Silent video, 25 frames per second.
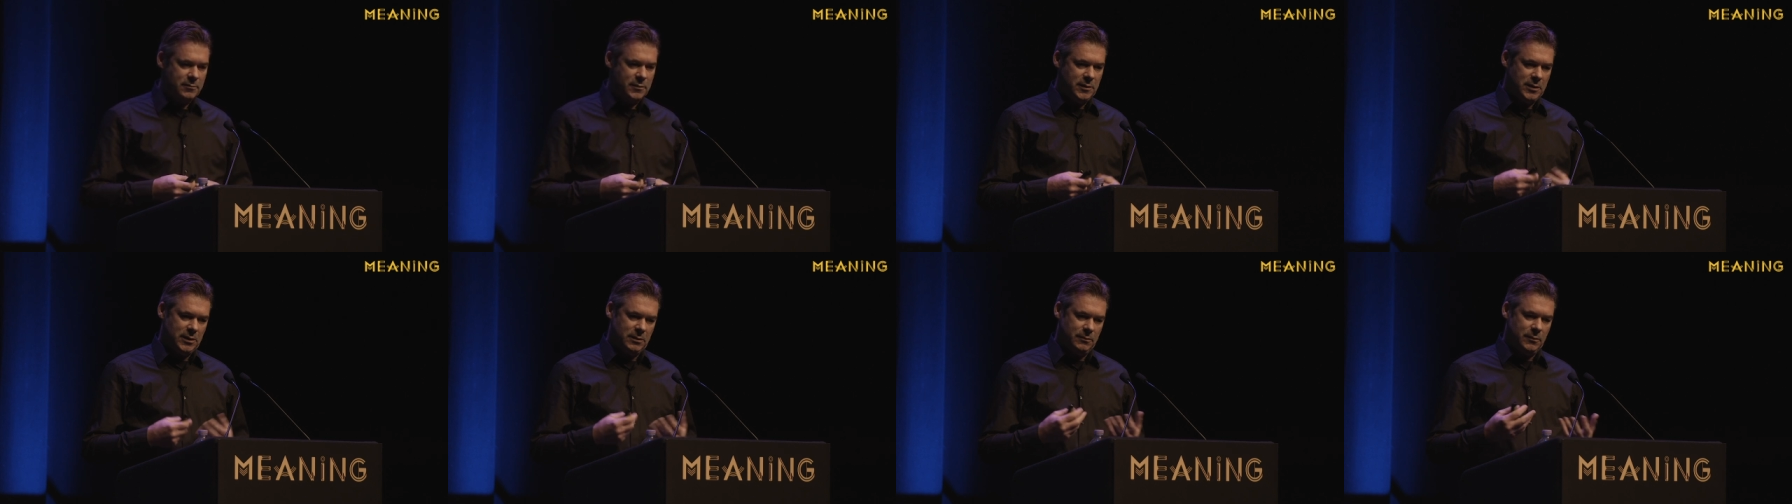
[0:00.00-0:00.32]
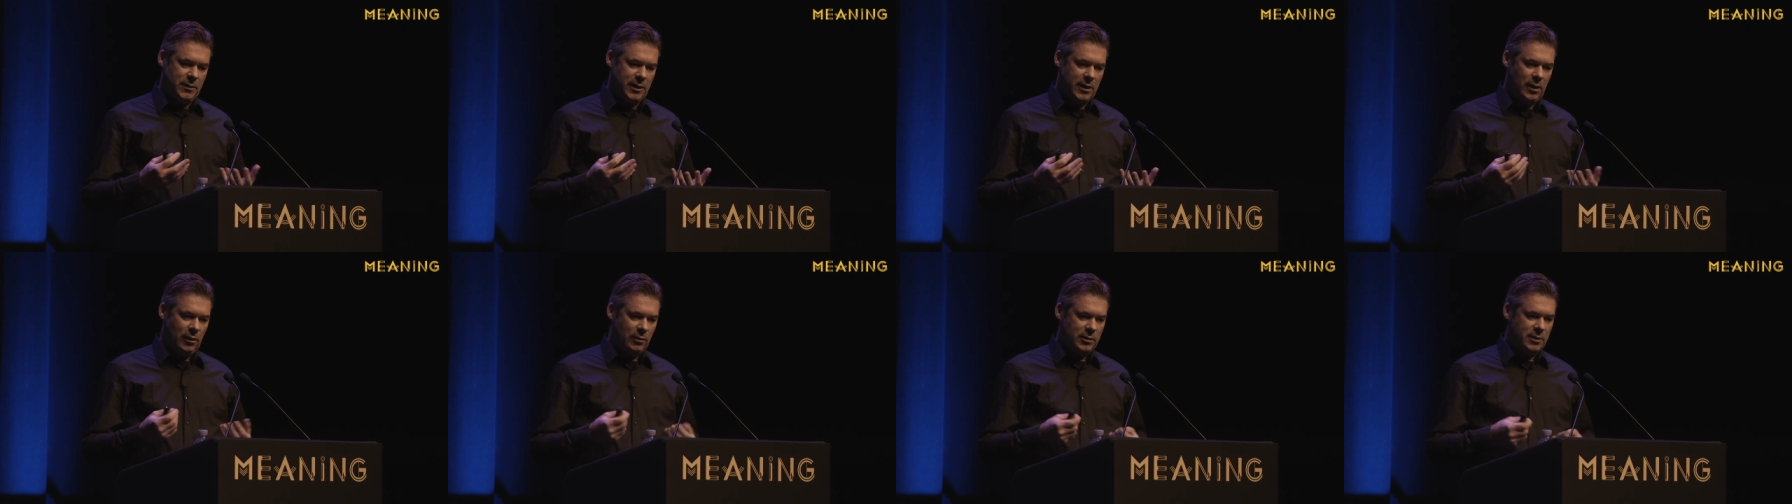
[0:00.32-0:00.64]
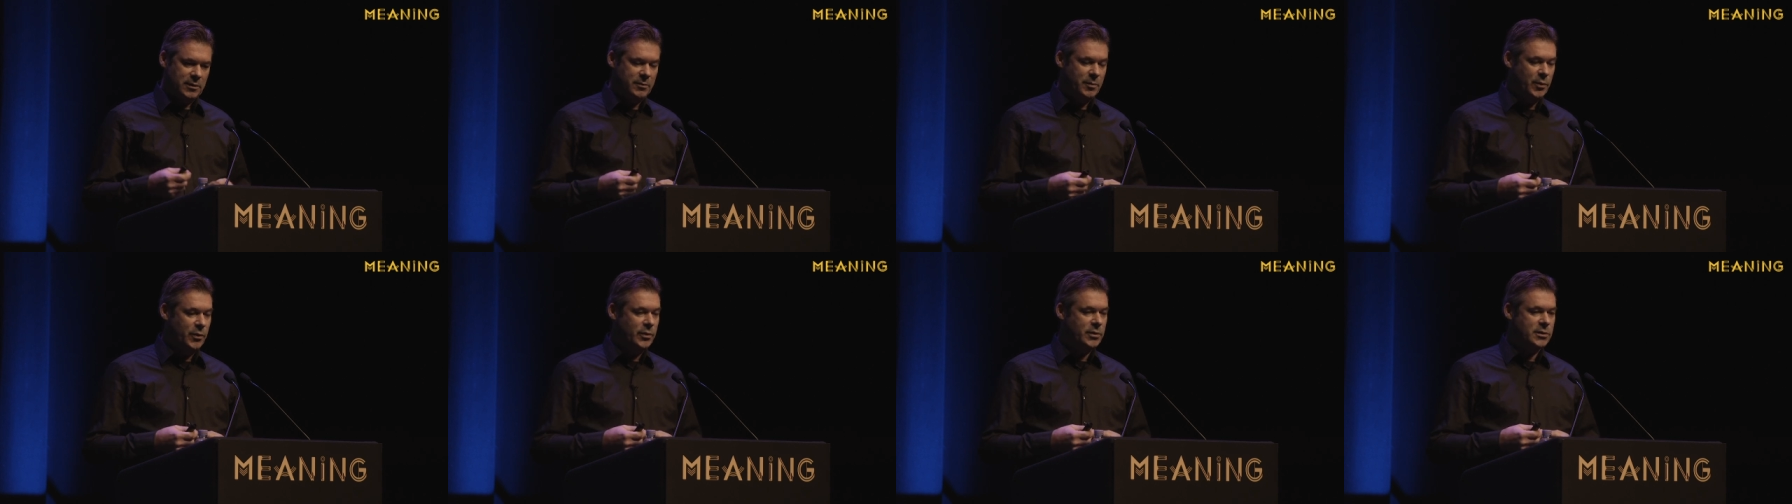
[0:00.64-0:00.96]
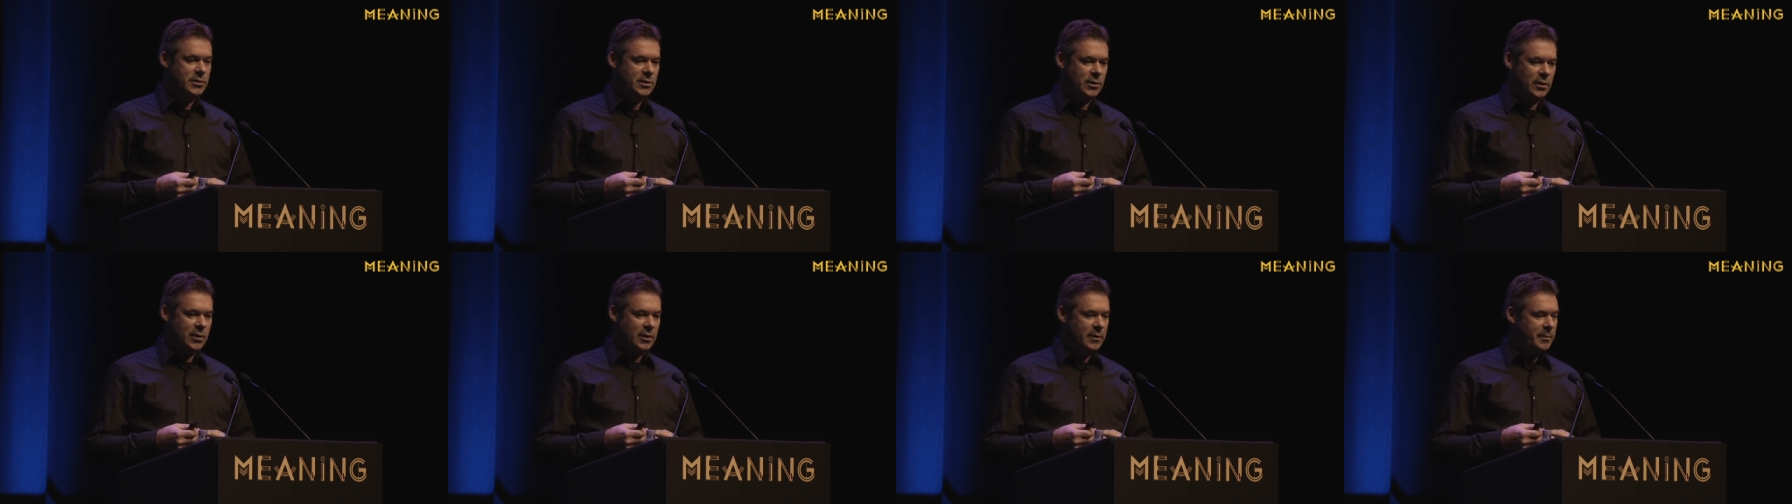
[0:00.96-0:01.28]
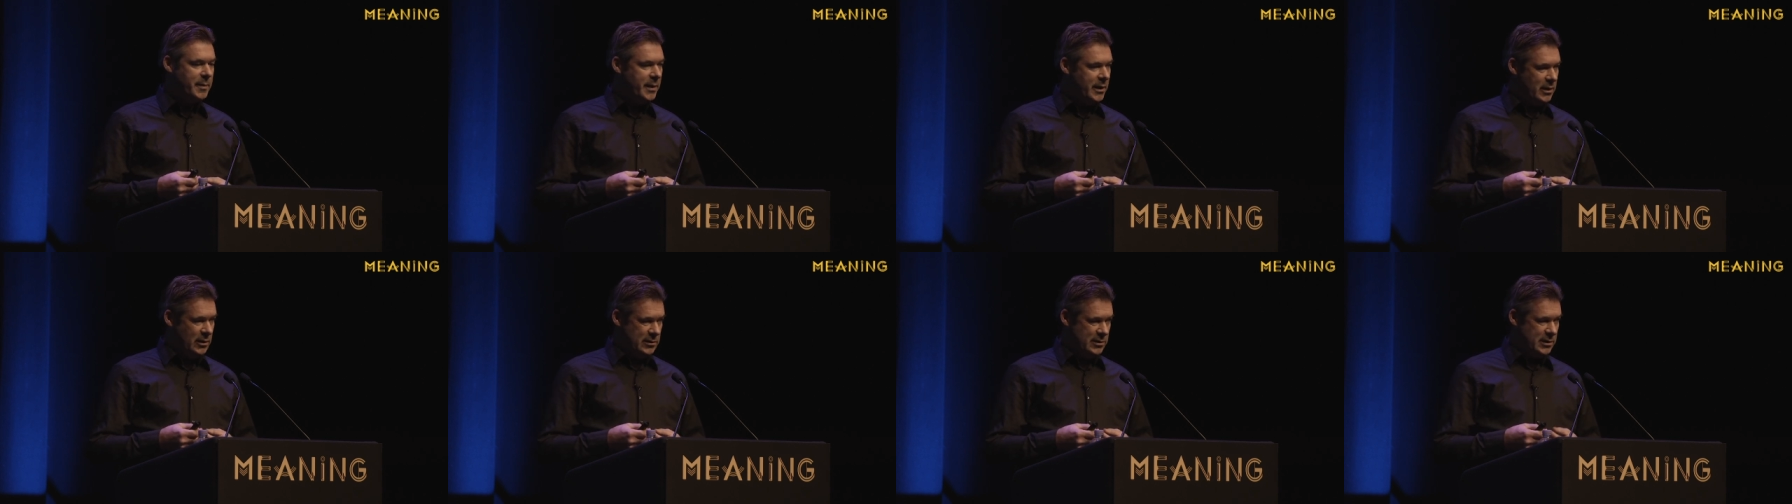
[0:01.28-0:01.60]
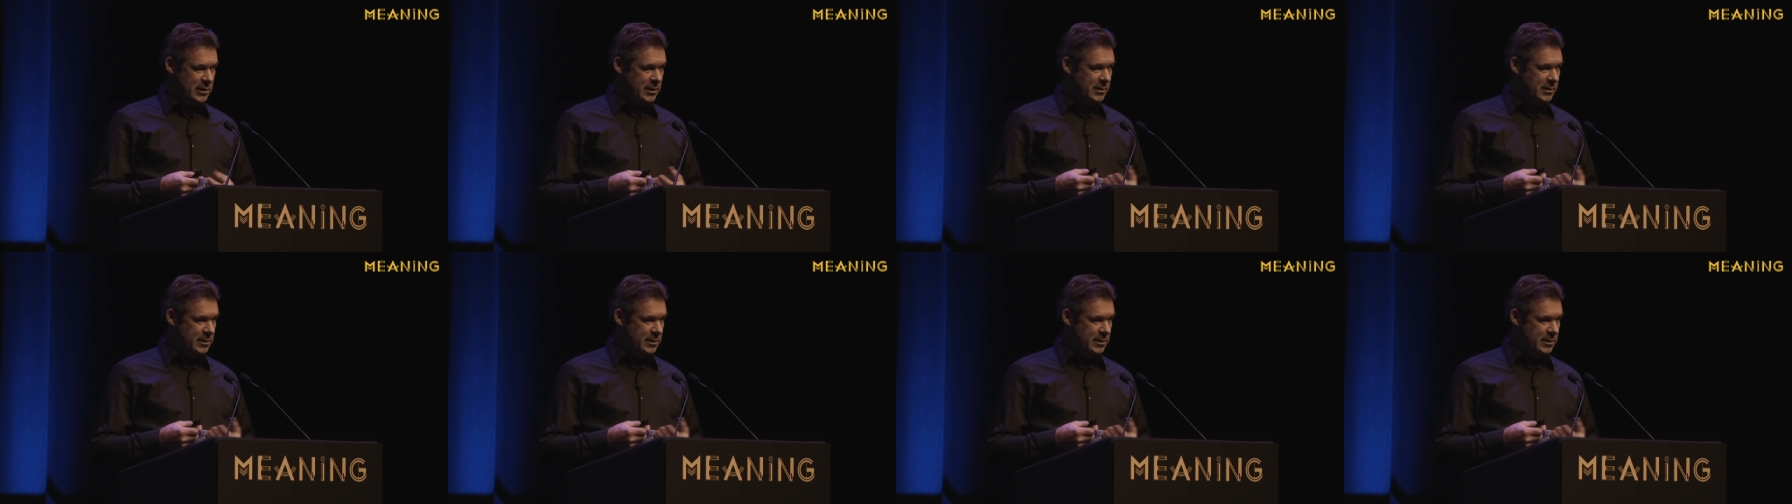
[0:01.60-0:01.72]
we, we called it buurtzorg because